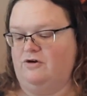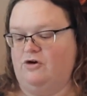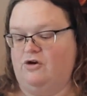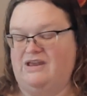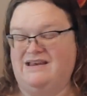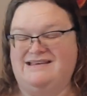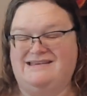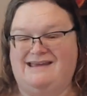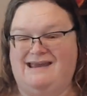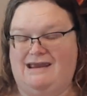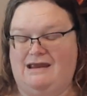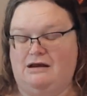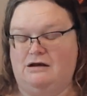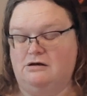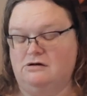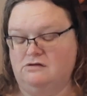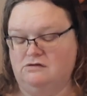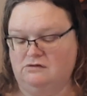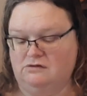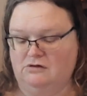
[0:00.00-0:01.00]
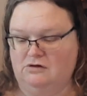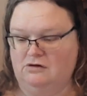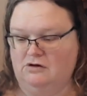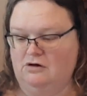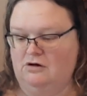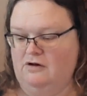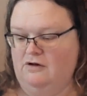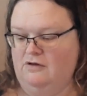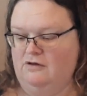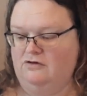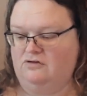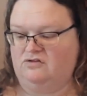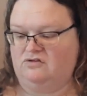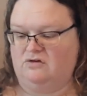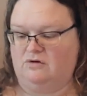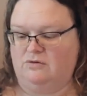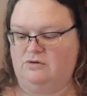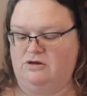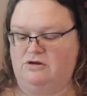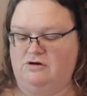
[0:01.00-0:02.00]
contained
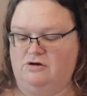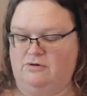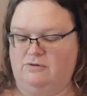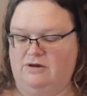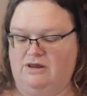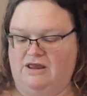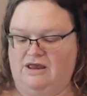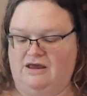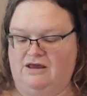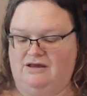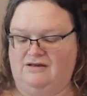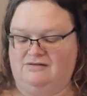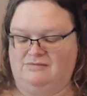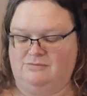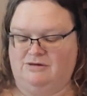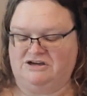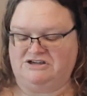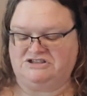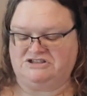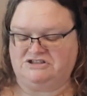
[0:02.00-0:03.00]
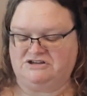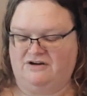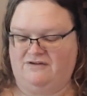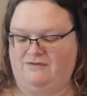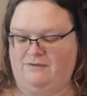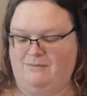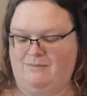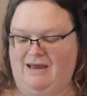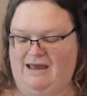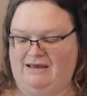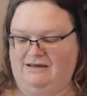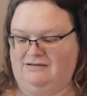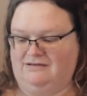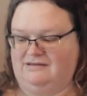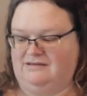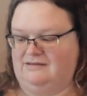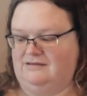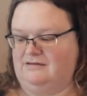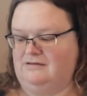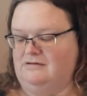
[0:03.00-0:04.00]
so you don't get as much of a
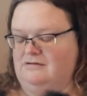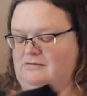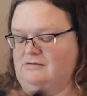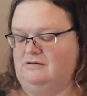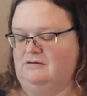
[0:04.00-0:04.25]
mess.